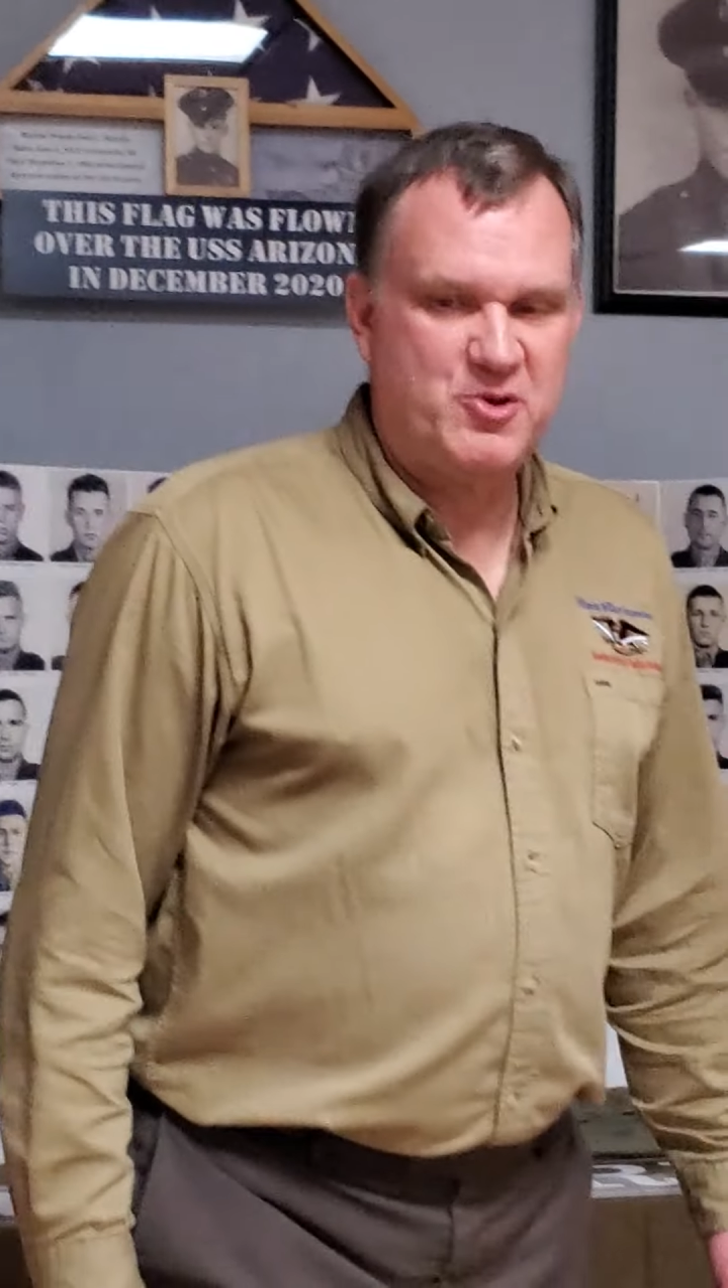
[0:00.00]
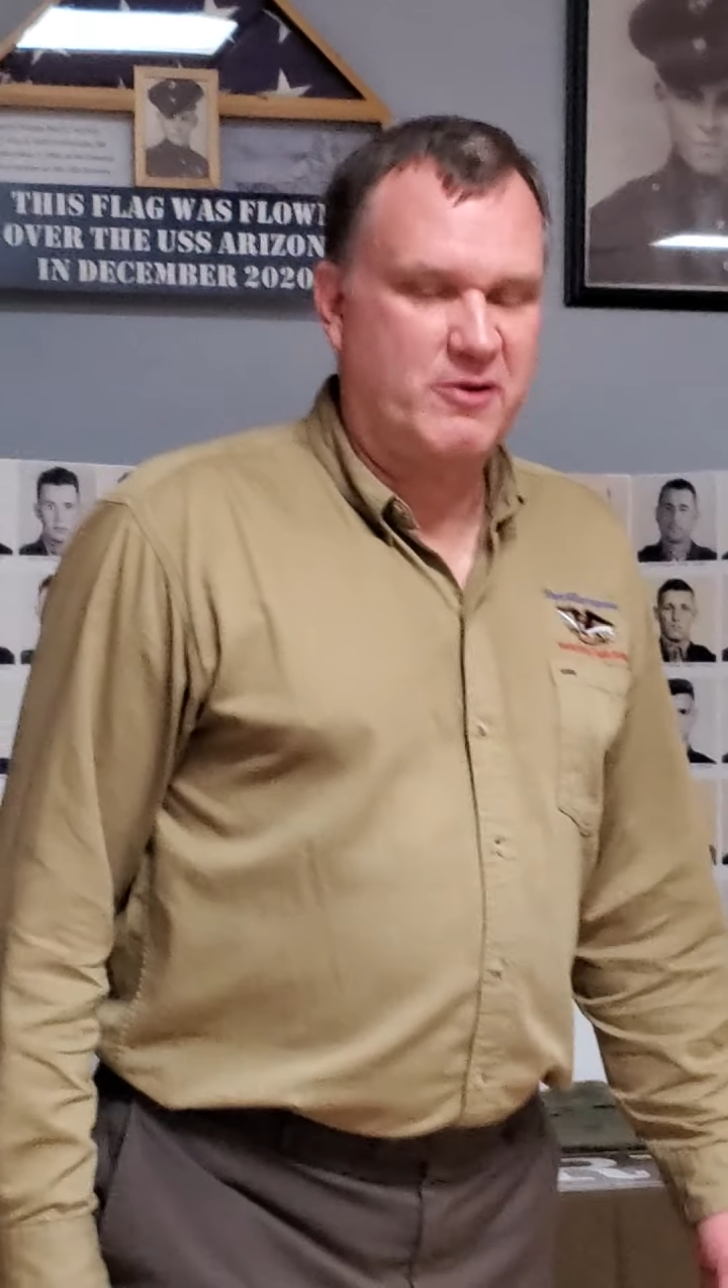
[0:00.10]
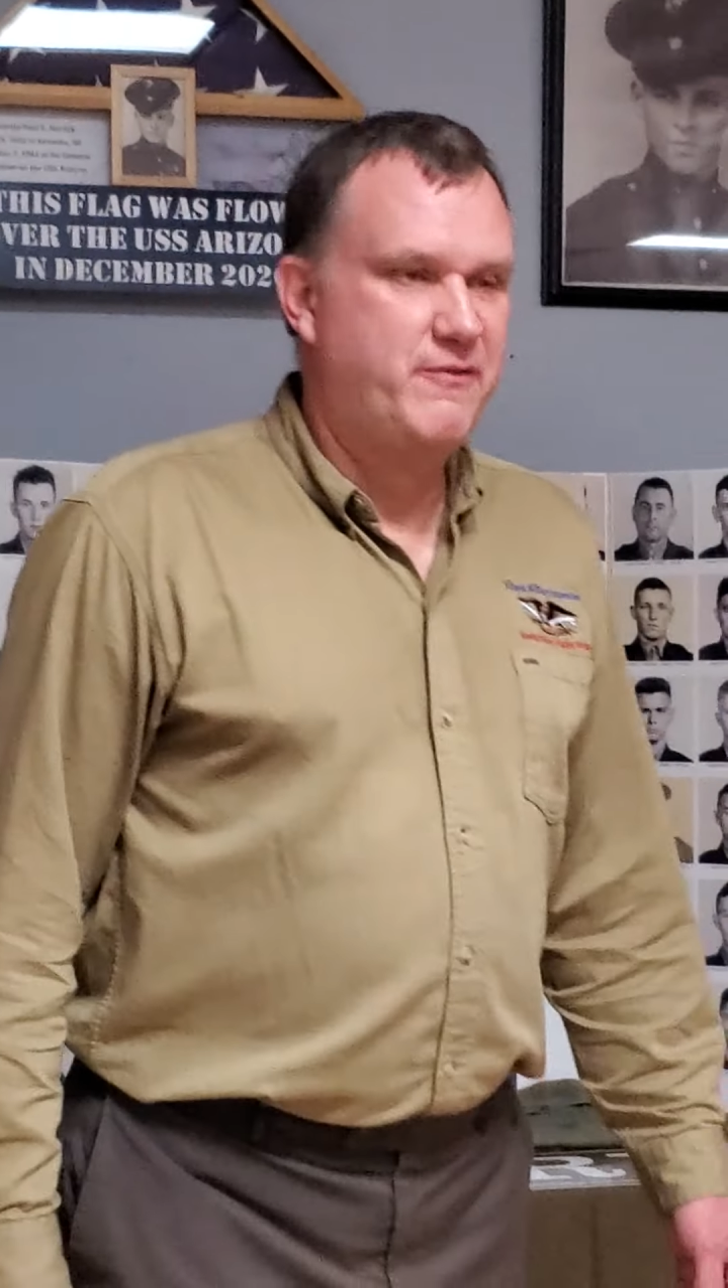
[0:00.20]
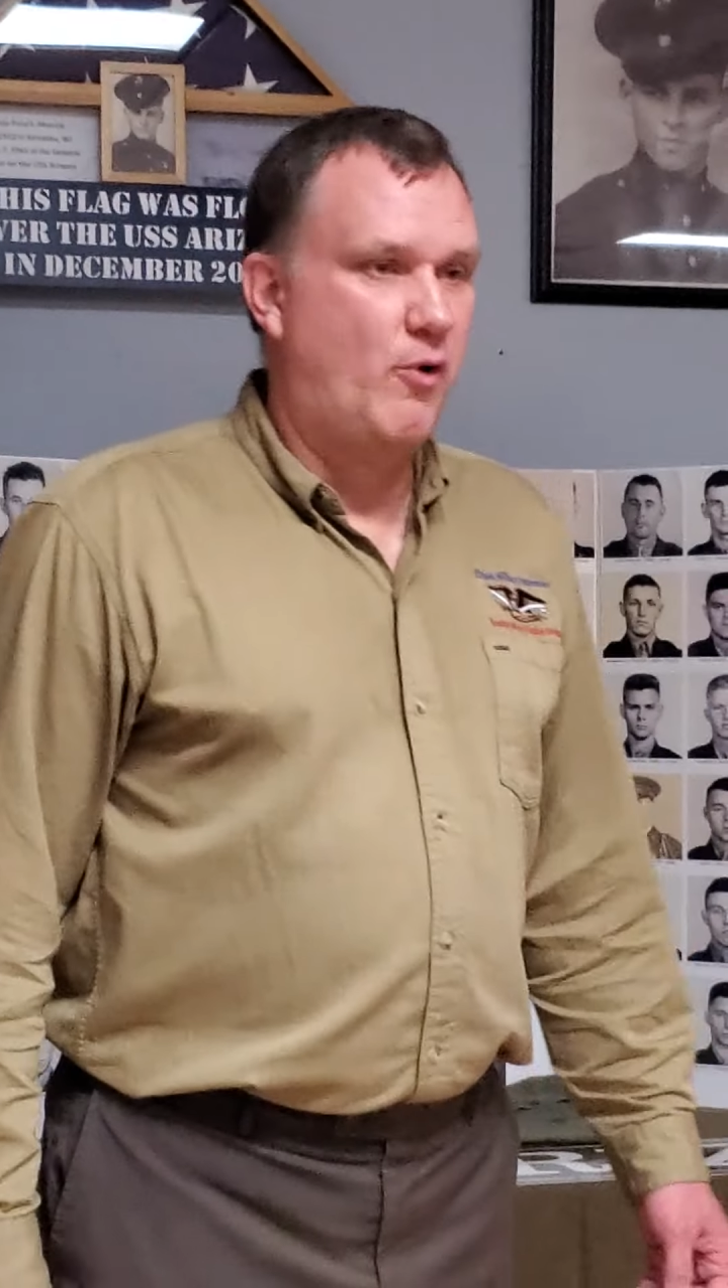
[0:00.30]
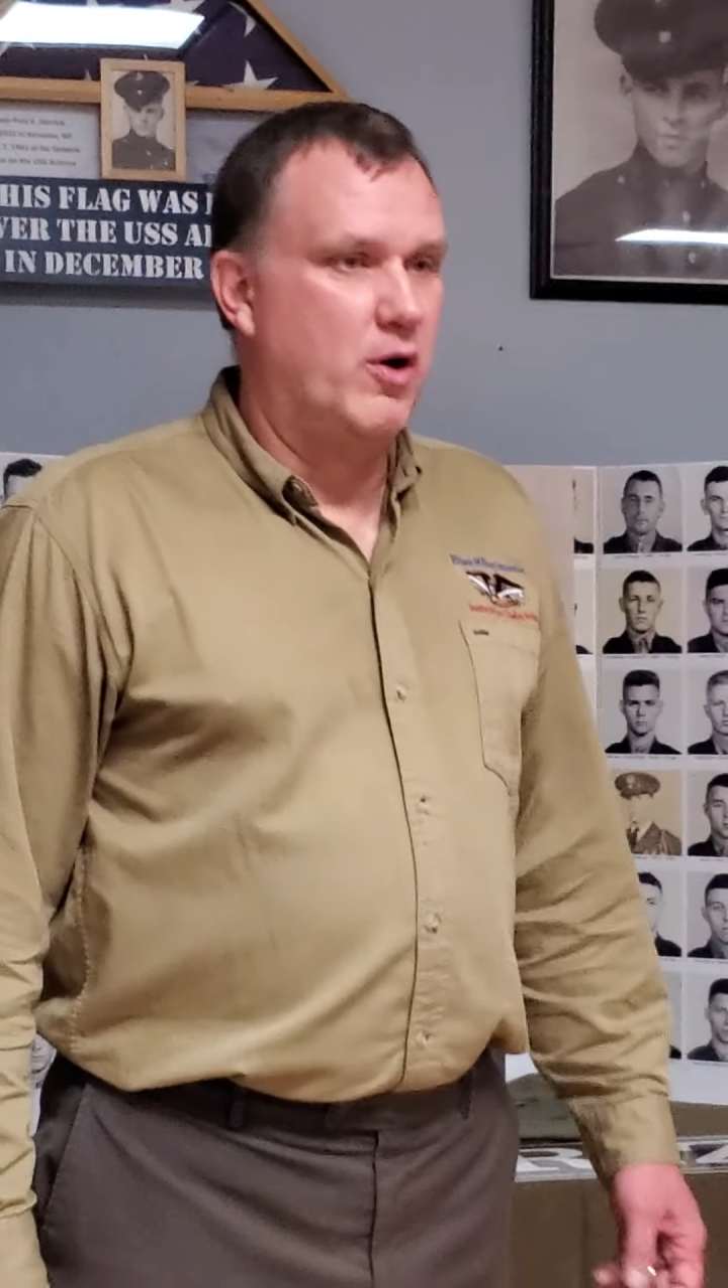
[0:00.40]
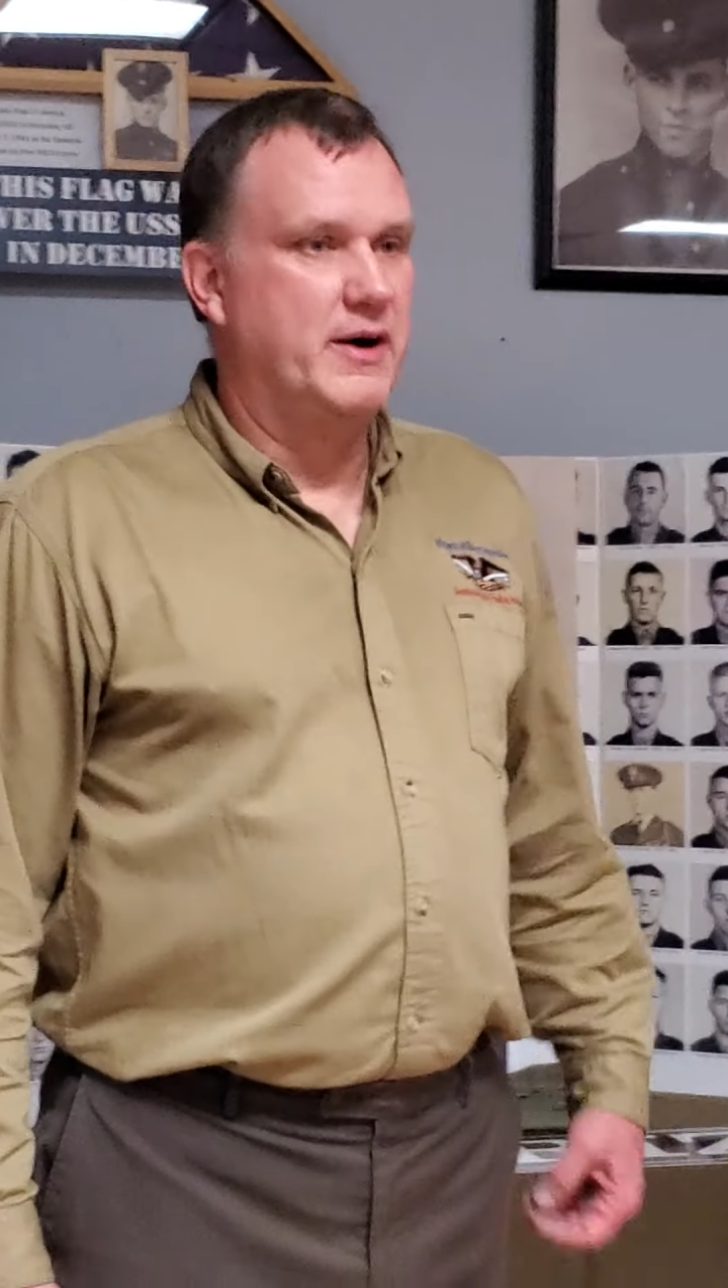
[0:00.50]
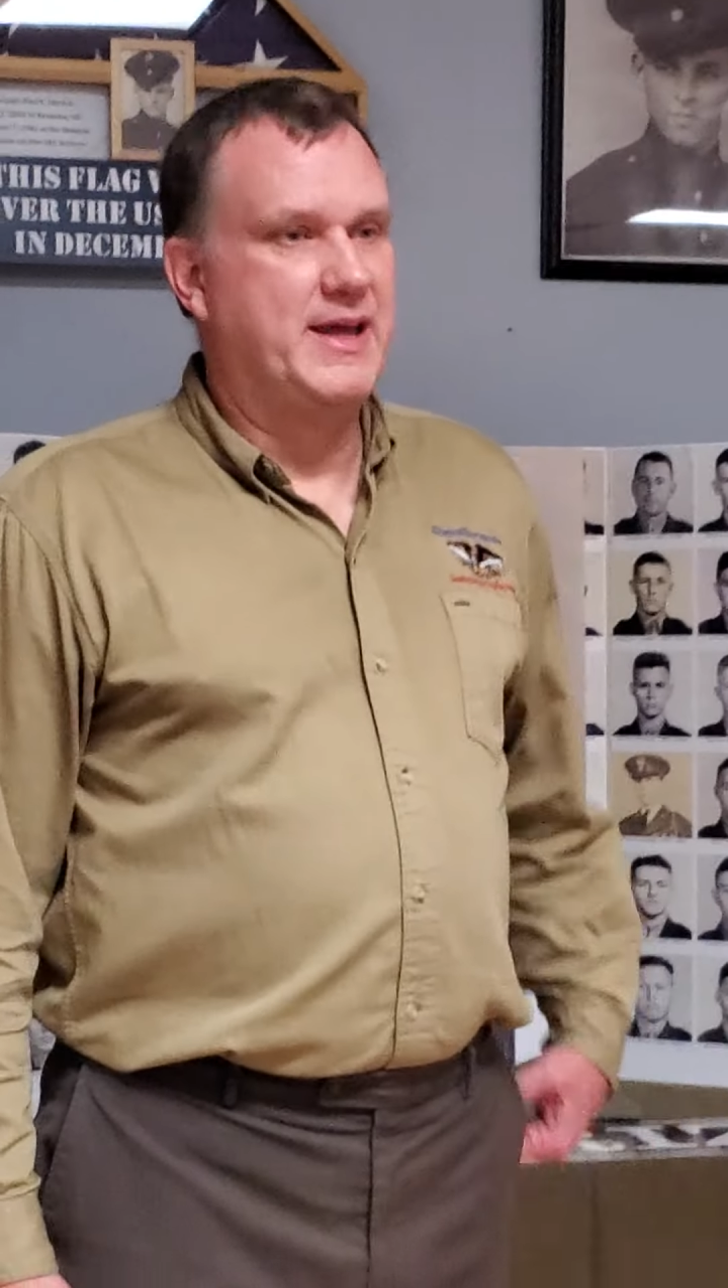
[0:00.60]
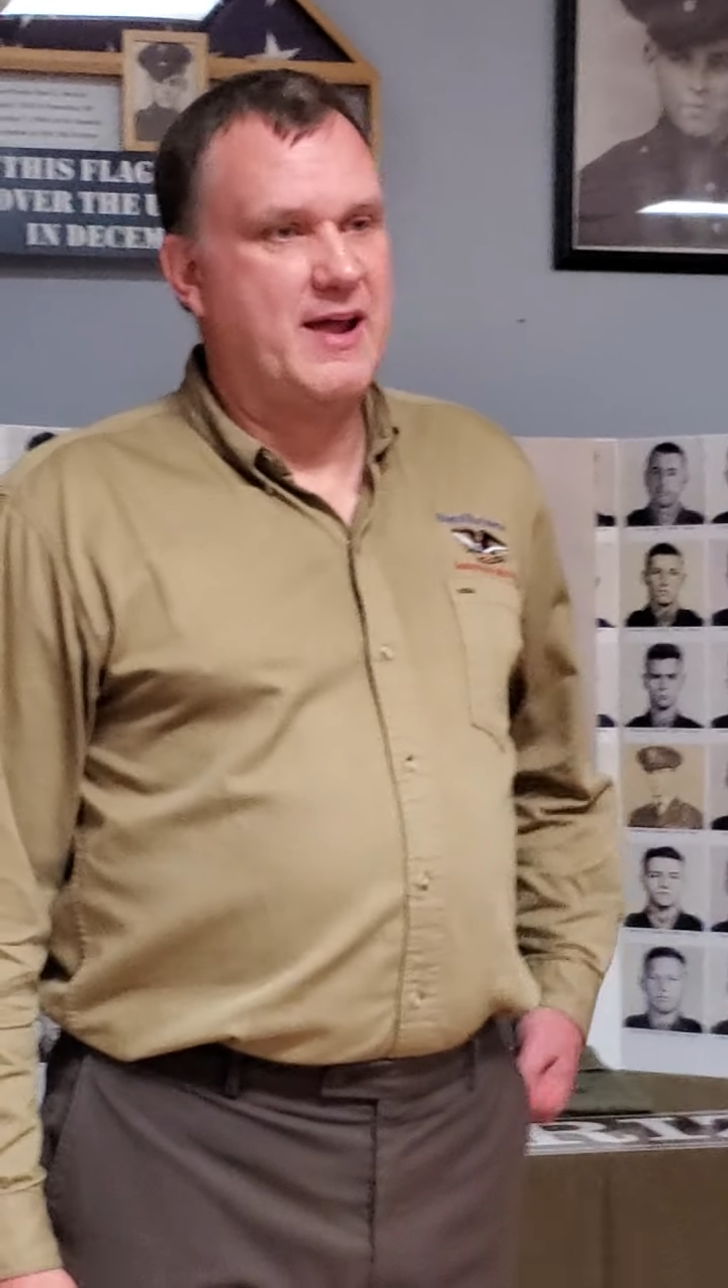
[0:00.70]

took four and he